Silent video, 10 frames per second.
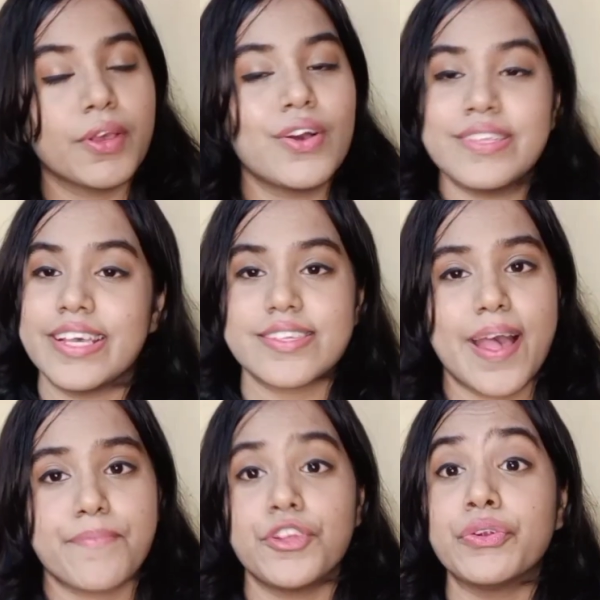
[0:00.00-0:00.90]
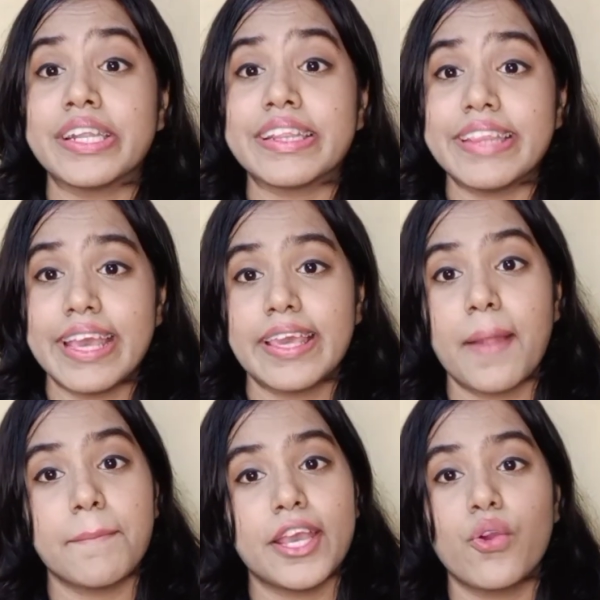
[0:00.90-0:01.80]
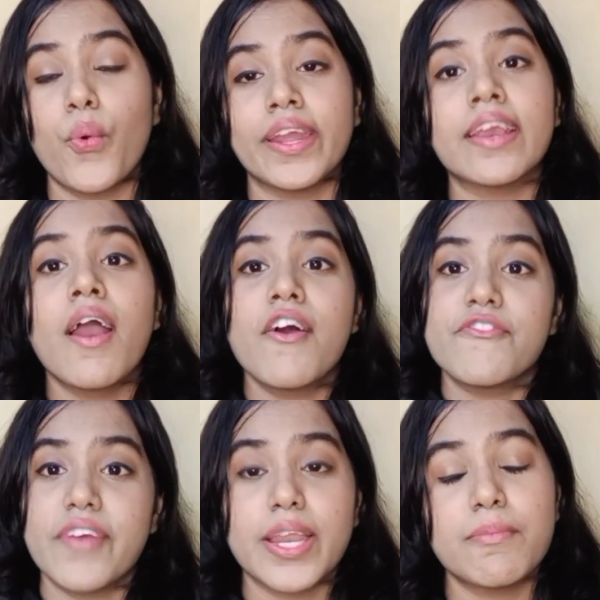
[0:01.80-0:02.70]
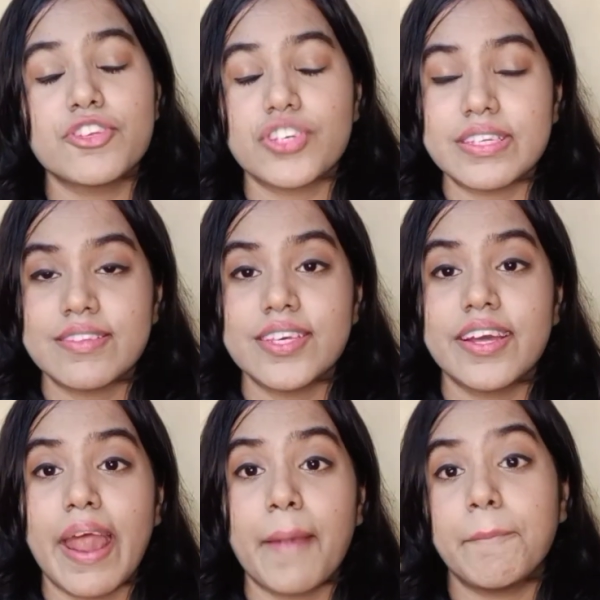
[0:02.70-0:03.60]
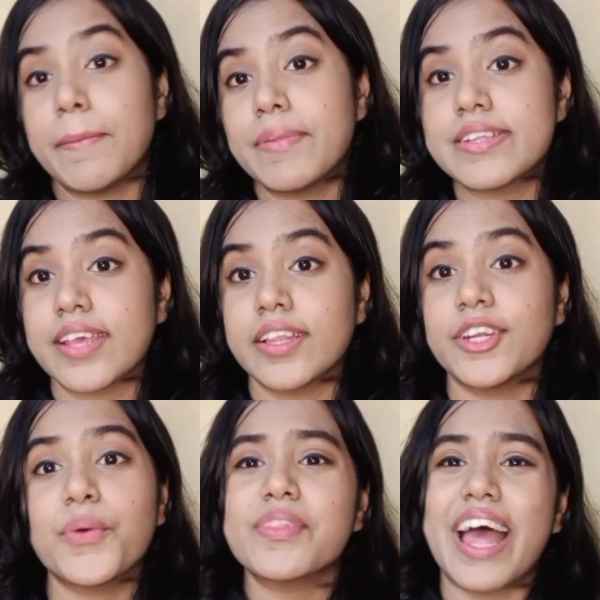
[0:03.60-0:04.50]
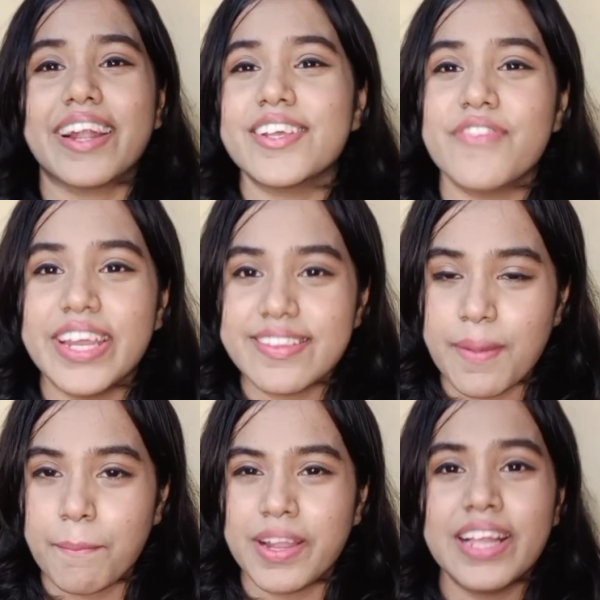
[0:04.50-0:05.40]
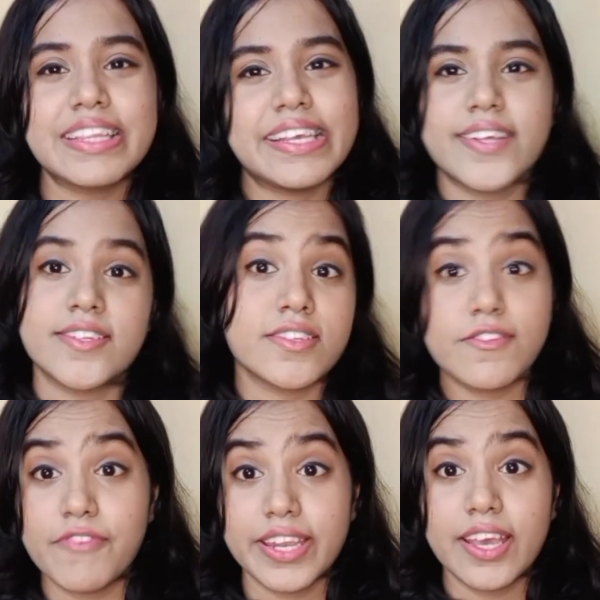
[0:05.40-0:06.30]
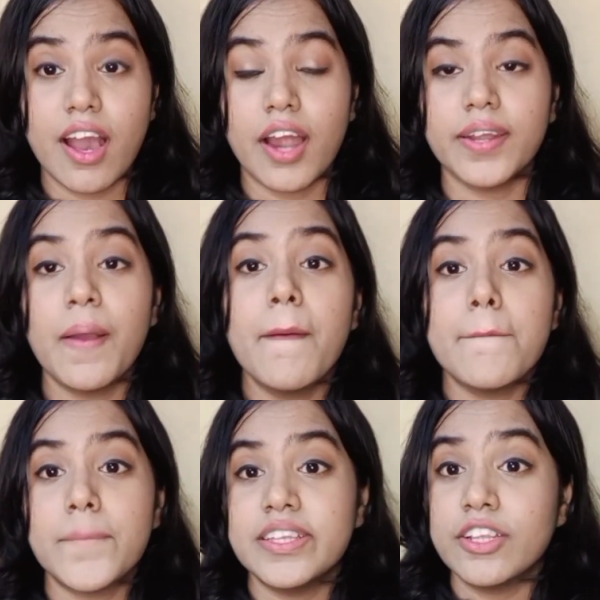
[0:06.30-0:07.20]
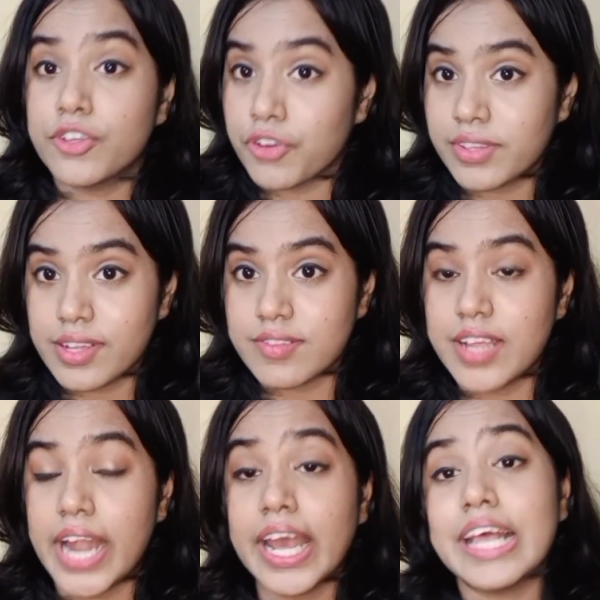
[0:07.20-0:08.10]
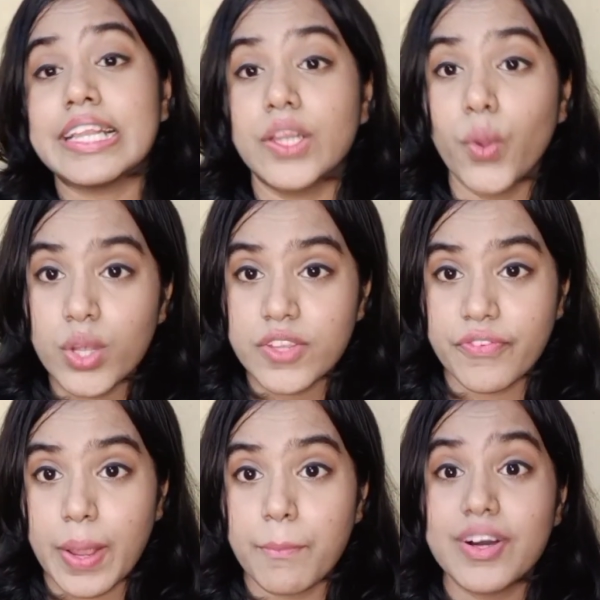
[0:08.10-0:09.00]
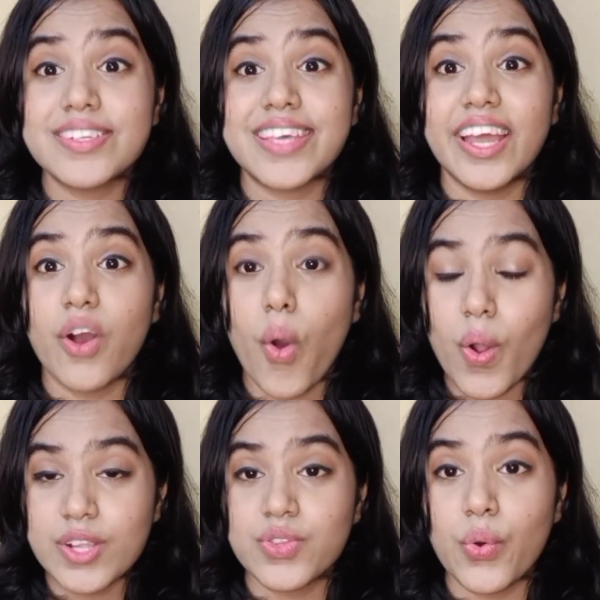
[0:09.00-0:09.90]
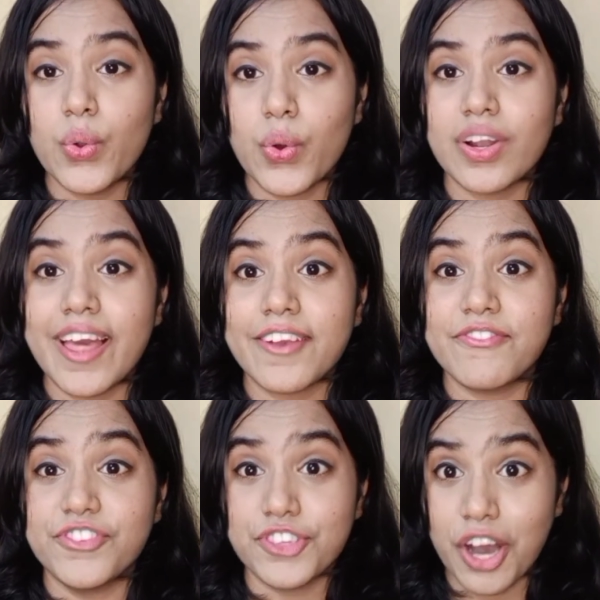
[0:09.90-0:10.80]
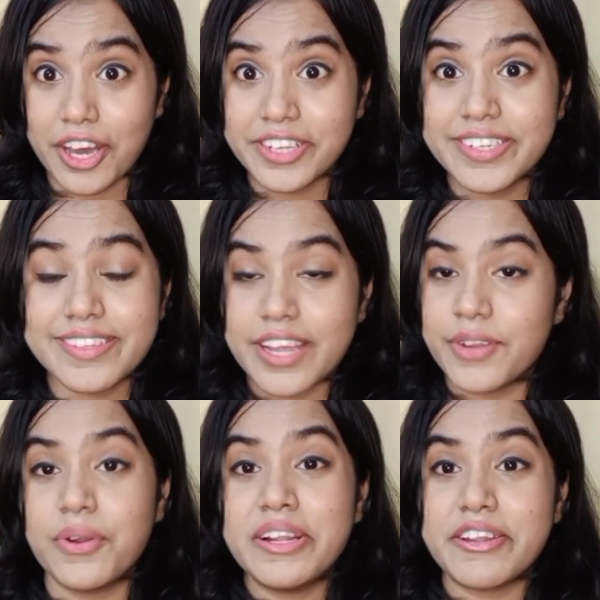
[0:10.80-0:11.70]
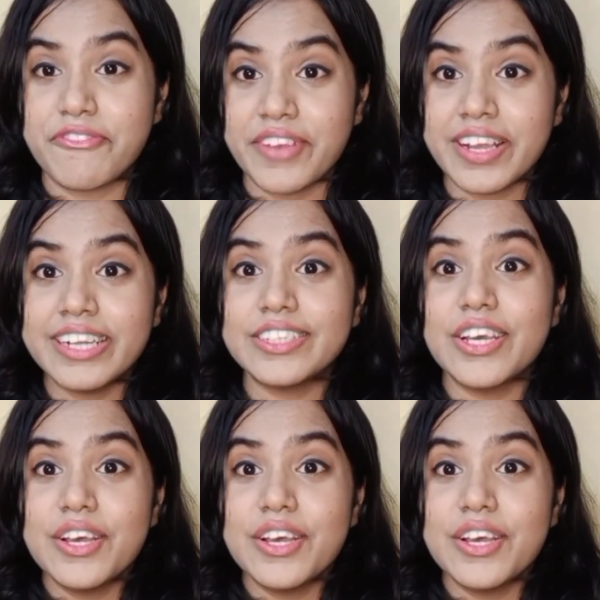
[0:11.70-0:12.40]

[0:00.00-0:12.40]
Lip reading: because yes, absolutely, they can make coding very much easier, and people say that, oh, that is very simple and CSS is very hard. But the truth is that those frameworks can also look like jargons and difficult